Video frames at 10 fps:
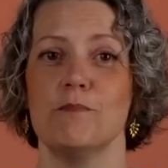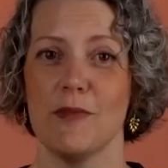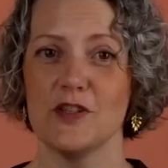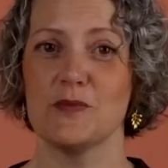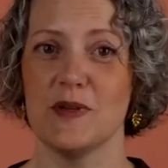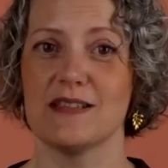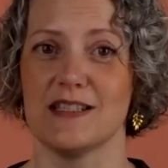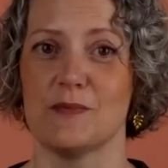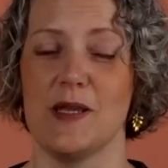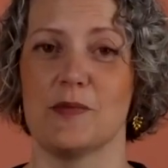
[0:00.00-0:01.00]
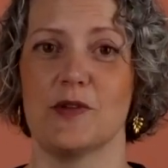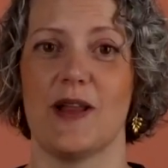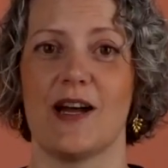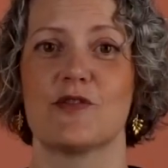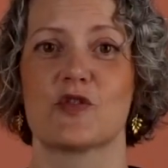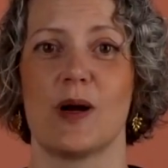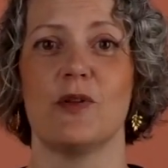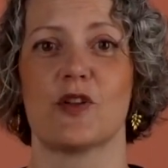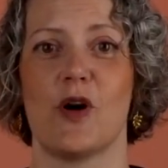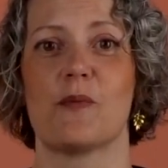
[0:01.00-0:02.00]
Most business people have
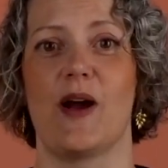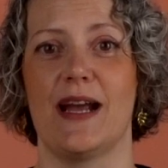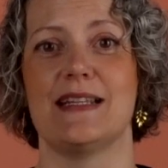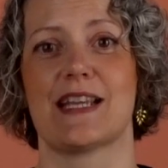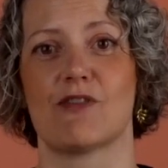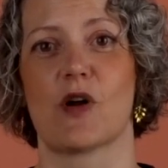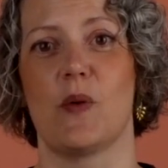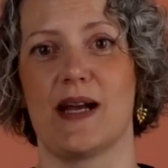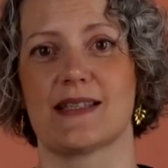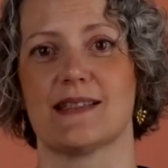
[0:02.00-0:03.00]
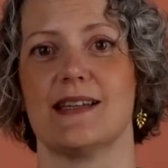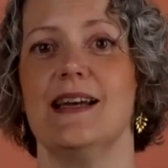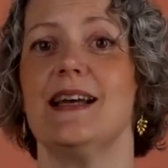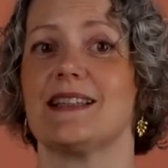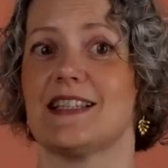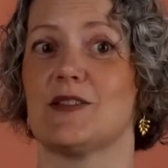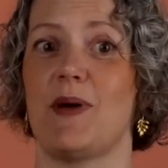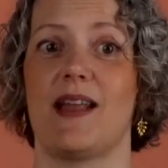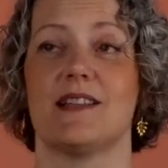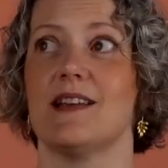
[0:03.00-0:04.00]
trouble comprehending a request to
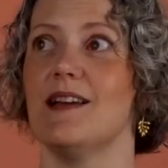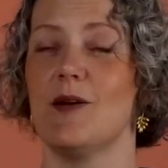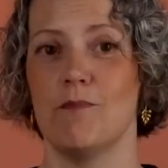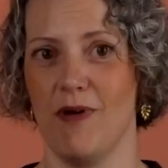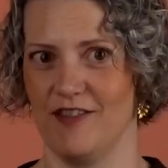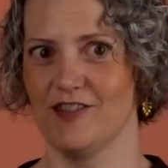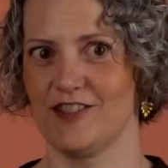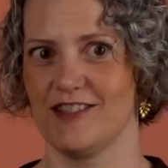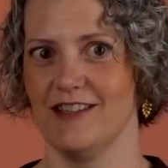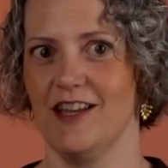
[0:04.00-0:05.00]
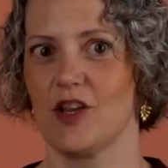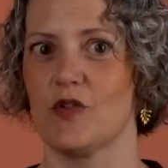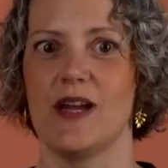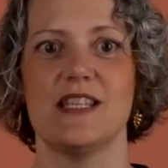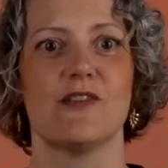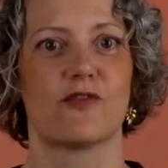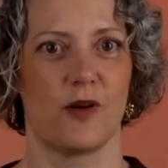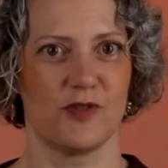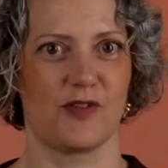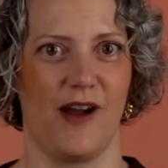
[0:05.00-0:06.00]
spend months creating
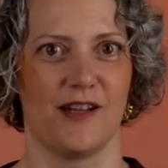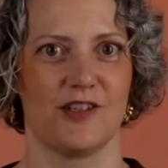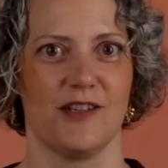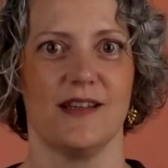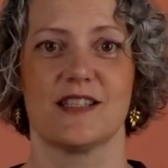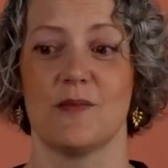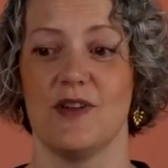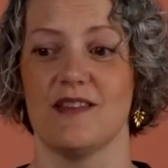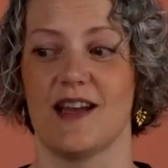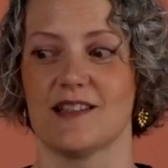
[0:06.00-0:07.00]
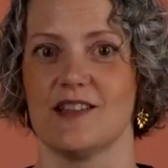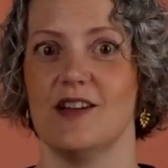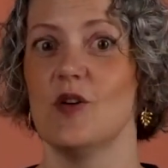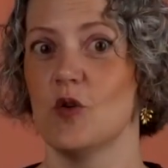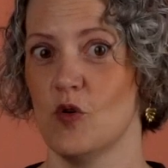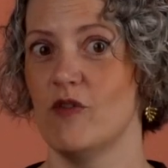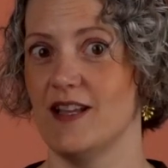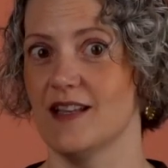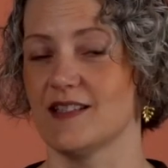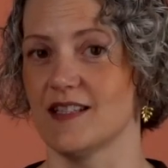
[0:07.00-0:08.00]
from scratch something that
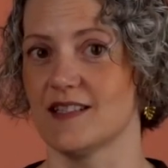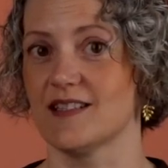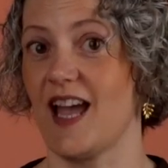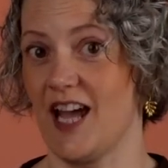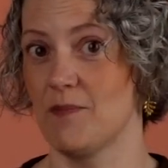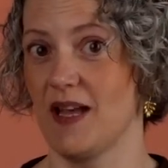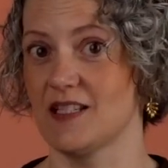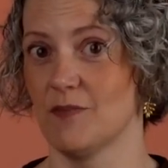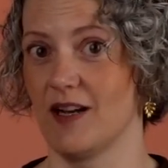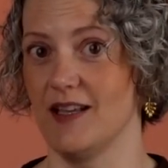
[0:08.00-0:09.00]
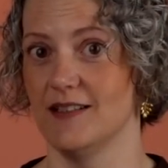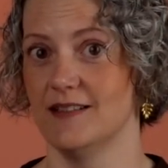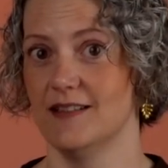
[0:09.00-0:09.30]
already exists and makes money.